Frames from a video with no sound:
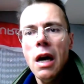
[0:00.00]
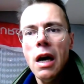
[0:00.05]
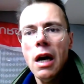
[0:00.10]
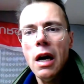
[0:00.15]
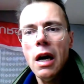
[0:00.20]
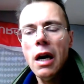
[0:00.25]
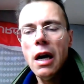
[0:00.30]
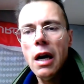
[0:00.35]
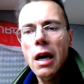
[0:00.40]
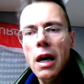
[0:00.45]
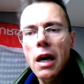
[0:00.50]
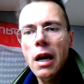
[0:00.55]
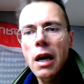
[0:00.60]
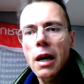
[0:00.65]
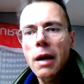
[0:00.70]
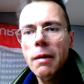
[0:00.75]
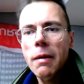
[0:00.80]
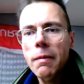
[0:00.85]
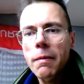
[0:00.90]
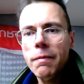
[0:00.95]

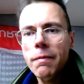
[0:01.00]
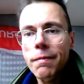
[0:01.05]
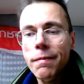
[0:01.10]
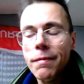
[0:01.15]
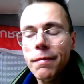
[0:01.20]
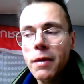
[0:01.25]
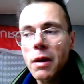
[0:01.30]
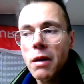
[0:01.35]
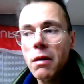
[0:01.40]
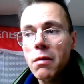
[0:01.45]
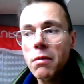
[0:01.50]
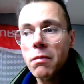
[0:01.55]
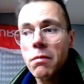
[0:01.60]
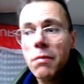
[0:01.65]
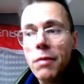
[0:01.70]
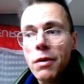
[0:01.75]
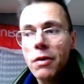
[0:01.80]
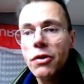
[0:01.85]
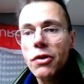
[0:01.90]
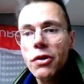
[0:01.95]
Uh,
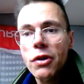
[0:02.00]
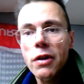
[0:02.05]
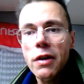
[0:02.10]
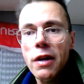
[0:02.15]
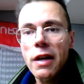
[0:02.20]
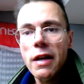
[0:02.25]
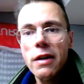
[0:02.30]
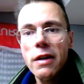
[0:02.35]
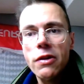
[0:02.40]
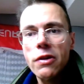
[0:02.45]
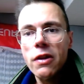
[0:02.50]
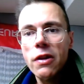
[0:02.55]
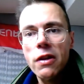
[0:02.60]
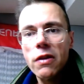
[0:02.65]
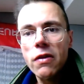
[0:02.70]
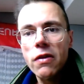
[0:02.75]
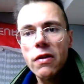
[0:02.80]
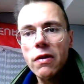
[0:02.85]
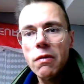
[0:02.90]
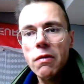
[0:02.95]
concern is
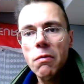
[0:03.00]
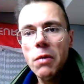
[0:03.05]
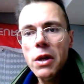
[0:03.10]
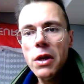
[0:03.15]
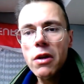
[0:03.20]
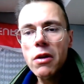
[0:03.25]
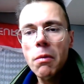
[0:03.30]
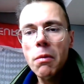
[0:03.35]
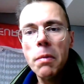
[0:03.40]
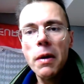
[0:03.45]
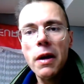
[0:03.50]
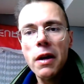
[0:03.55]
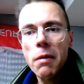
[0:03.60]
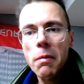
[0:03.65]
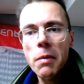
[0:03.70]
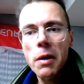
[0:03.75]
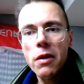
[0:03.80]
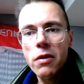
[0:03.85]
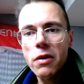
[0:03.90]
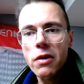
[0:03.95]
that when you complain
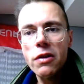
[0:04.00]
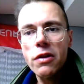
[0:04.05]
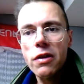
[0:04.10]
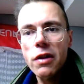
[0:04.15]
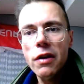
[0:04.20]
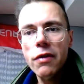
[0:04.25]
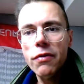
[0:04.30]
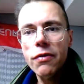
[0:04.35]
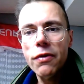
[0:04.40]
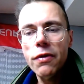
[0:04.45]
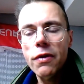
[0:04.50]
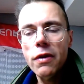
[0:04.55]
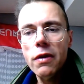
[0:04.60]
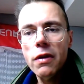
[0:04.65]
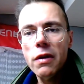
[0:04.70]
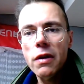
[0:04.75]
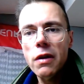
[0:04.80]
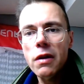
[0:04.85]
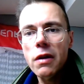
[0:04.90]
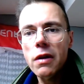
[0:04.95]
about this stuff,
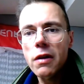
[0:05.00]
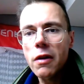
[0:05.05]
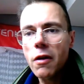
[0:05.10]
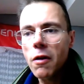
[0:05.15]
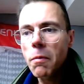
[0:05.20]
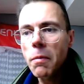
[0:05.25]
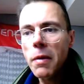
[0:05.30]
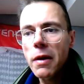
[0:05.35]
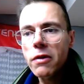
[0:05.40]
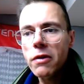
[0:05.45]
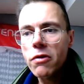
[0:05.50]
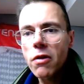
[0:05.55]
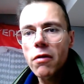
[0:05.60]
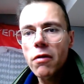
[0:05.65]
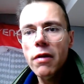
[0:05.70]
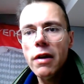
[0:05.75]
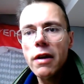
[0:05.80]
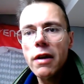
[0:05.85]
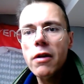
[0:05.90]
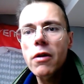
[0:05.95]
uh, complaints don't
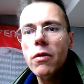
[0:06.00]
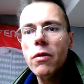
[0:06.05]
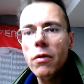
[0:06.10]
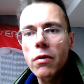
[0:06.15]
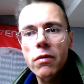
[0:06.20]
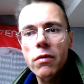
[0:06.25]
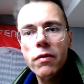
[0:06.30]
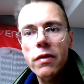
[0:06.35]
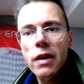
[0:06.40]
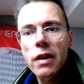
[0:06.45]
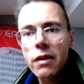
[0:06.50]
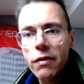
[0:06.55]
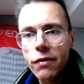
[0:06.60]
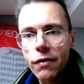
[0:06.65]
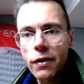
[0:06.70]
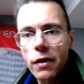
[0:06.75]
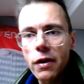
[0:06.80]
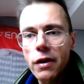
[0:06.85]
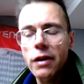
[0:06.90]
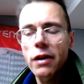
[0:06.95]
really go that
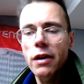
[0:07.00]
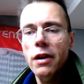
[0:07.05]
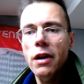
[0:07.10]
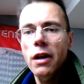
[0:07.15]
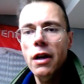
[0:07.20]
far.